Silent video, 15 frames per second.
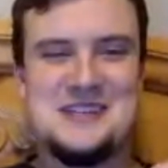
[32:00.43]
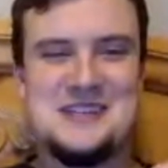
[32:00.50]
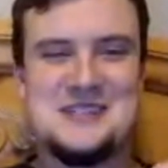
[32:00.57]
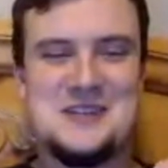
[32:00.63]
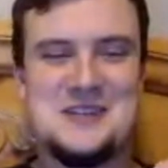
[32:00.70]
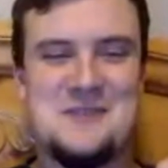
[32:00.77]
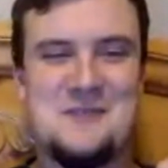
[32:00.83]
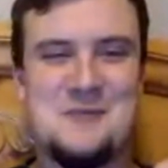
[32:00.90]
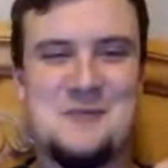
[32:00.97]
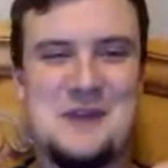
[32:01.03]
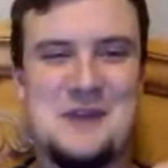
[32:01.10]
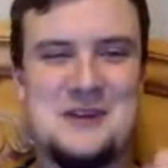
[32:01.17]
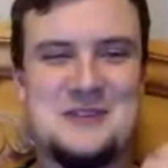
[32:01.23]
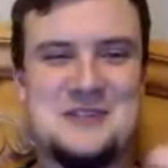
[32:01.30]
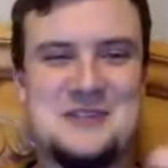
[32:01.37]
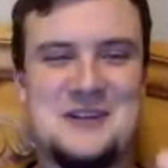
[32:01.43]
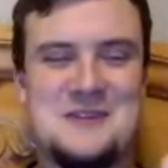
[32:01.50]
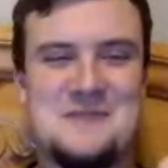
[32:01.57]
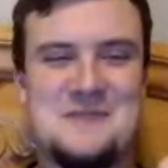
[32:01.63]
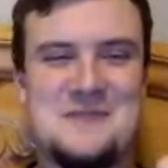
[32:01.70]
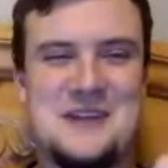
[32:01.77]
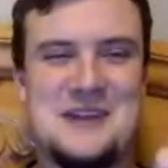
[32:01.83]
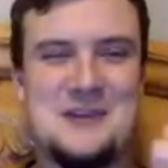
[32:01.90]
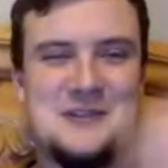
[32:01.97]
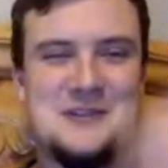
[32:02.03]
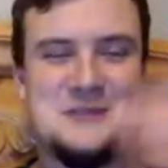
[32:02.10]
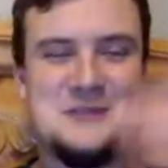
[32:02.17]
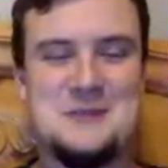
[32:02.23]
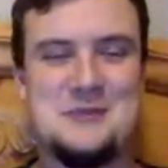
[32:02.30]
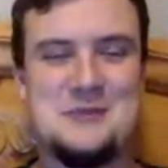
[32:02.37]
self-aware and stuff, and all
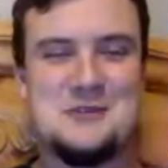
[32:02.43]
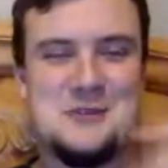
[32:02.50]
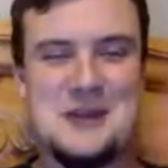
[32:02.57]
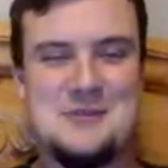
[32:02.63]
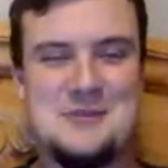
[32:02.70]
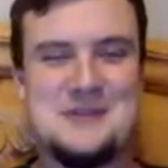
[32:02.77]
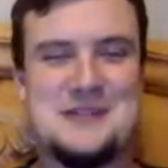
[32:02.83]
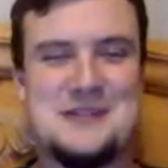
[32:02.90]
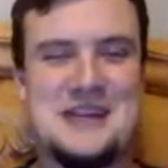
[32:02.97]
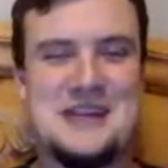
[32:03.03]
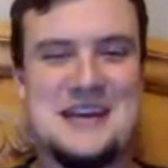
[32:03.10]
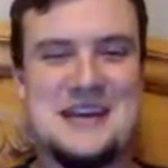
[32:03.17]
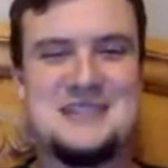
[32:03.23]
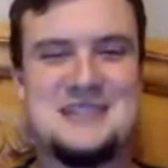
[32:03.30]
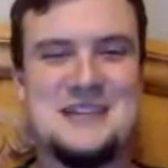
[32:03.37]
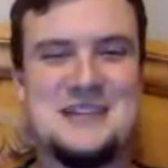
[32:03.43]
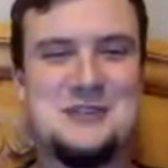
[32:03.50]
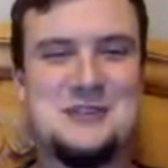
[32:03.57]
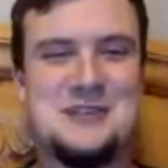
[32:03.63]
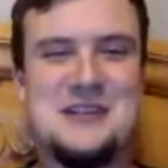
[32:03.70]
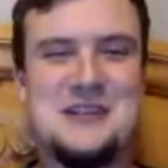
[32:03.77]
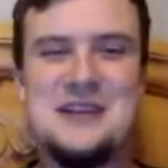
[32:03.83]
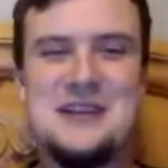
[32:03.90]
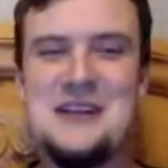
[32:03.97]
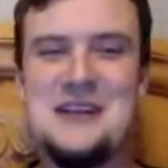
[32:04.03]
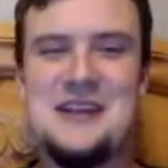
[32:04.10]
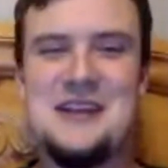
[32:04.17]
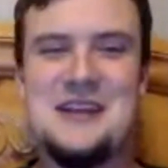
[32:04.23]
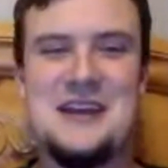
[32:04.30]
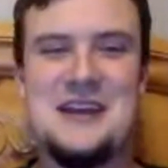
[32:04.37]
these people are trapped at a gas station,
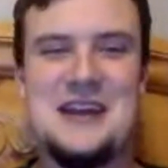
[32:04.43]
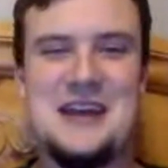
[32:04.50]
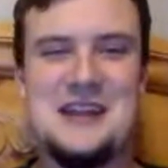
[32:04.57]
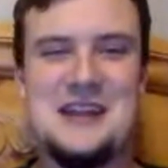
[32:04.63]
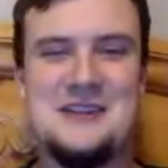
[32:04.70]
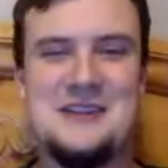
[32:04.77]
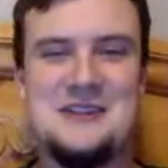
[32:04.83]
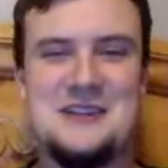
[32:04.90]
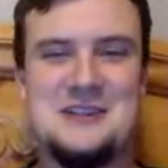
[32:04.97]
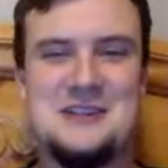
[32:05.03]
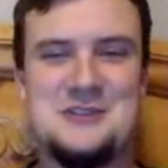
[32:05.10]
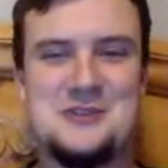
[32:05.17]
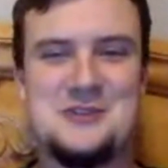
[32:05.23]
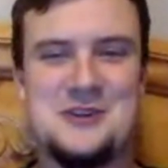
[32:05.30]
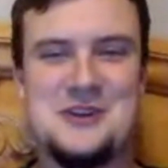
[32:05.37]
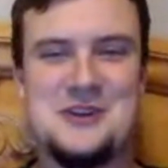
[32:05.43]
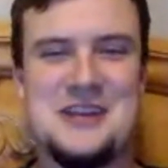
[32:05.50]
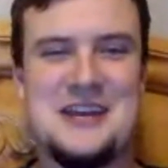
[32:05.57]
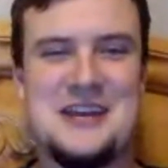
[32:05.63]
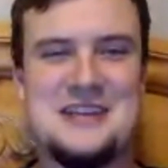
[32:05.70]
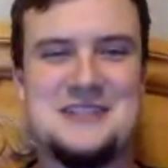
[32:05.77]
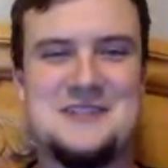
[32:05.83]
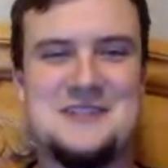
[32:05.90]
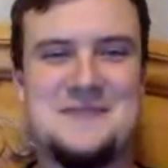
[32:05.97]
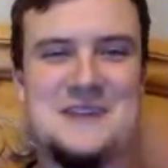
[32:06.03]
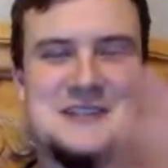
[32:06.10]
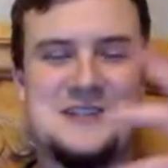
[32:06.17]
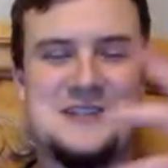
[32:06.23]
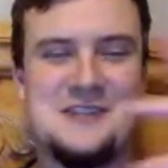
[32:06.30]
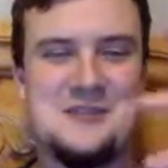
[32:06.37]
and the lead truck has the
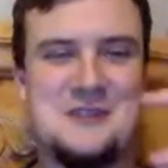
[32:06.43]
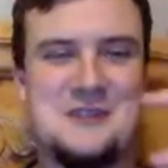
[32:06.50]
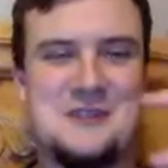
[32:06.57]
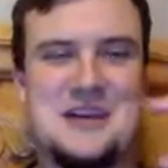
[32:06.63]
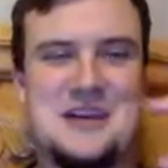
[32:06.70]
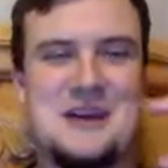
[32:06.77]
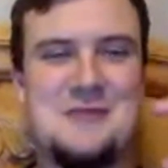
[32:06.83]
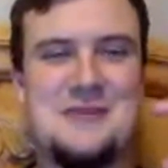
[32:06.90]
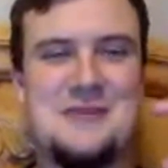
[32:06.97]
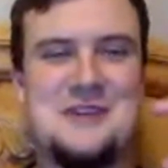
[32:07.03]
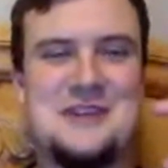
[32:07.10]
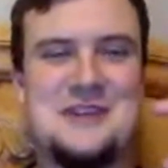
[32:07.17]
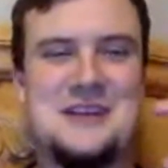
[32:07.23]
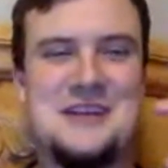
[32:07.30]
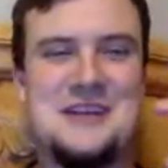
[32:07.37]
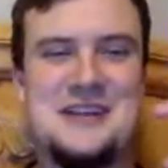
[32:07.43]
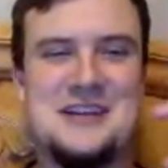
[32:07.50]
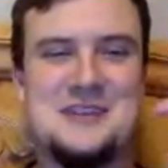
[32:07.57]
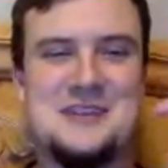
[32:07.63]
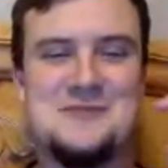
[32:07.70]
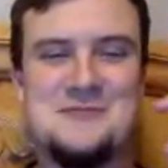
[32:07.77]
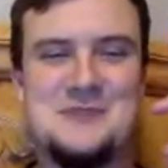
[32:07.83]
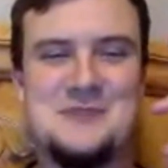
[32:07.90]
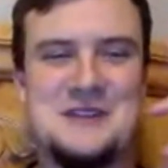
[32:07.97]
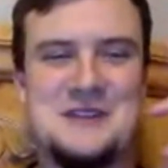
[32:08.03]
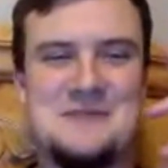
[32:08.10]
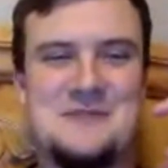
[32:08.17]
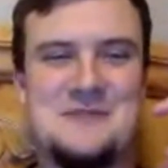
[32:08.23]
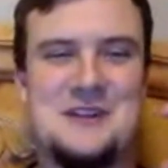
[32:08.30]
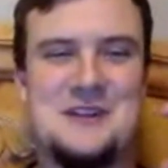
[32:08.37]
face of the Green Goblin, and it's really
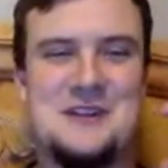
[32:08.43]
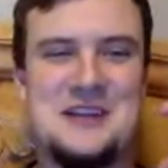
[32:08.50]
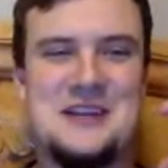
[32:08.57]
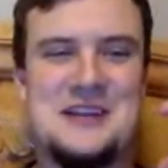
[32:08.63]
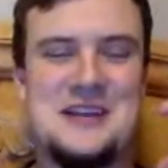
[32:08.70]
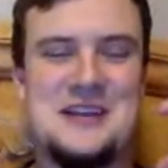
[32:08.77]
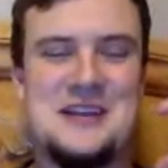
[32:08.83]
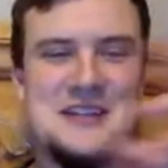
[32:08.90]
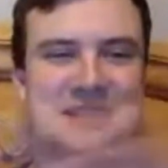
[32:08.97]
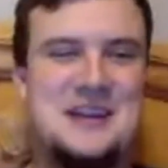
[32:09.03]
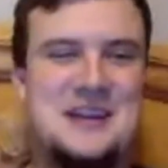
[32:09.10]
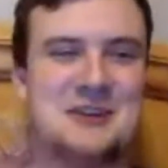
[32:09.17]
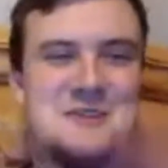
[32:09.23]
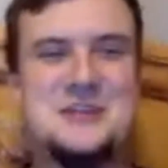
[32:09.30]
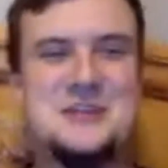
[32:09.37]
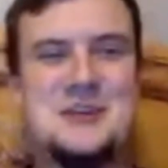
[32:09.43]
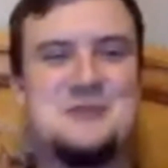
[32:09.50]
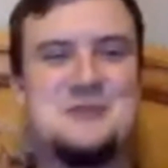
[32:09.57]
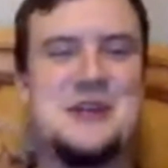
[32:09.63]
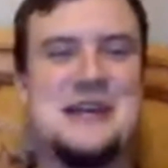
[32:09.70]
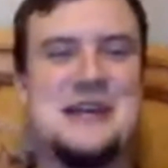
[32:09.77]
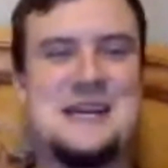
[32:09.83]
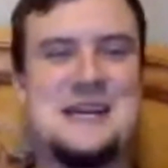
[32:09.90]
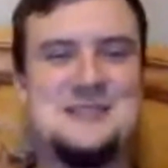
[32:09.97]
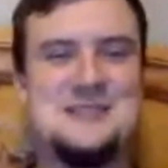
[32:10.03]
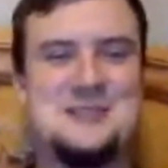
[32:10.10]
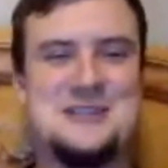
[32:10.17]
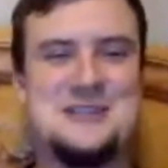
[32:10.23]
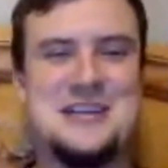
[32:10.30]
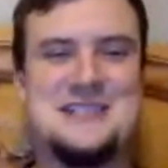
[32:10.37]
funny. And the entire soundtrack is
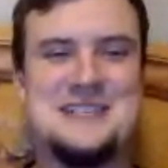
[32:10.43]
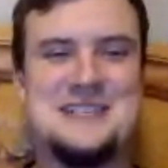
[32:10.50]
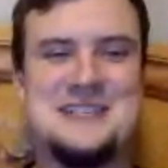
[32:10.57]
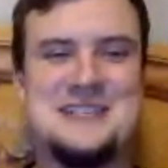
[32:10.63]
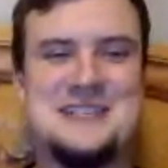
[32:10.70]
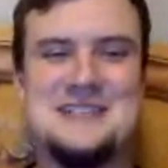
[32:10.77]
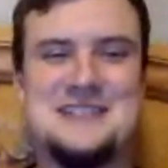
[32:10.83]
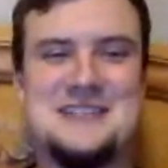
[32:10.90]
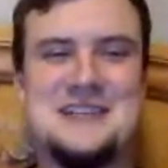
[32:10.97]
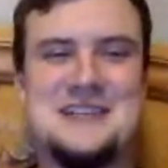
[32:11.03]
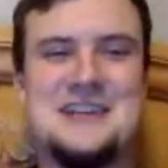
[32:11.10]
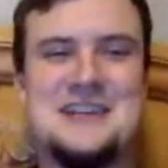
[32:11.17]
just AC/DC,